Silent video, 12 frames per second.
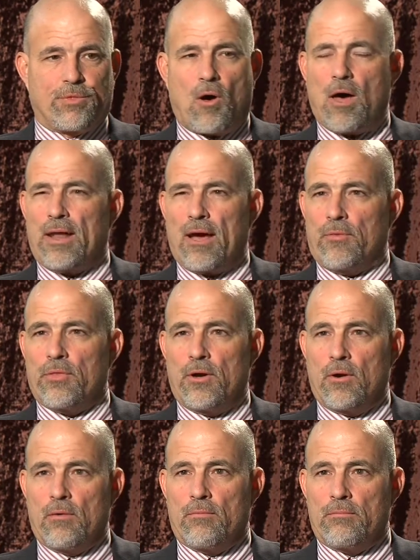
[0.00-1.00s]
thought out
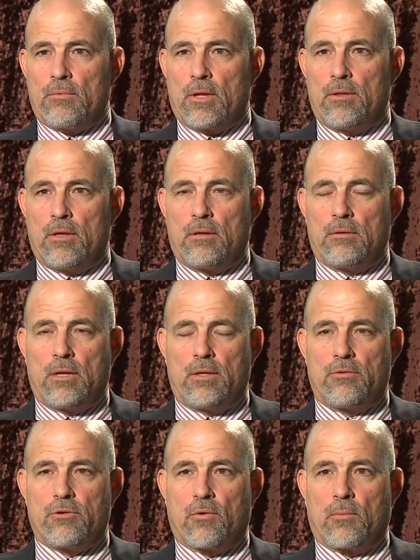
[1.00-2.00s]
there in the
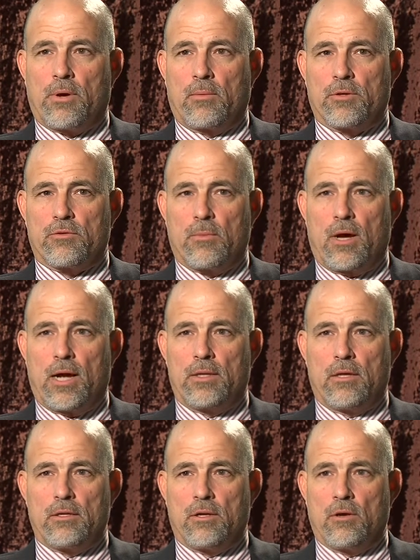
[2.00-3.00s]
in the general public's
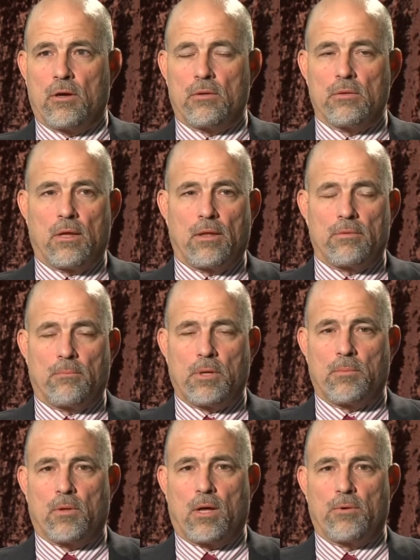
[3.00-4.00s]
mind that you know uh, the
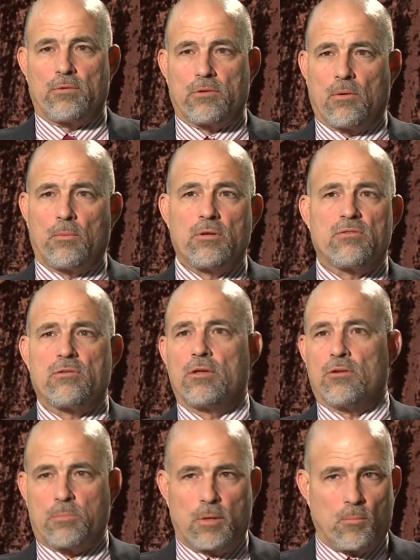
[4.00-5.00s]
people always say, well, we just
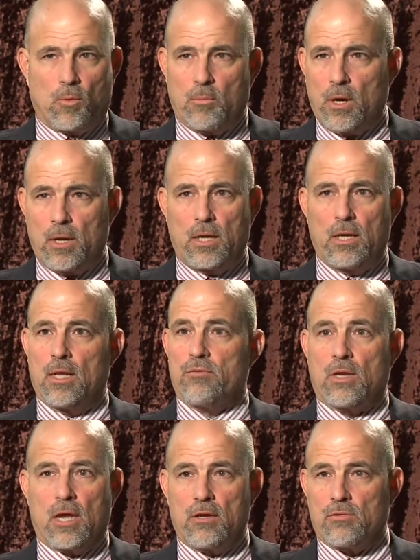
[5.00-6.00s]
need to spend more money and
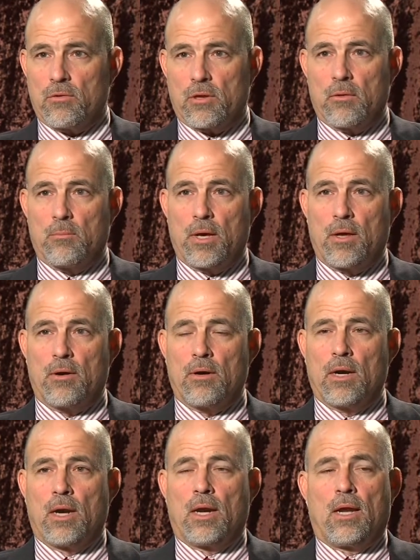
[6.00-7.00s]
education will get better.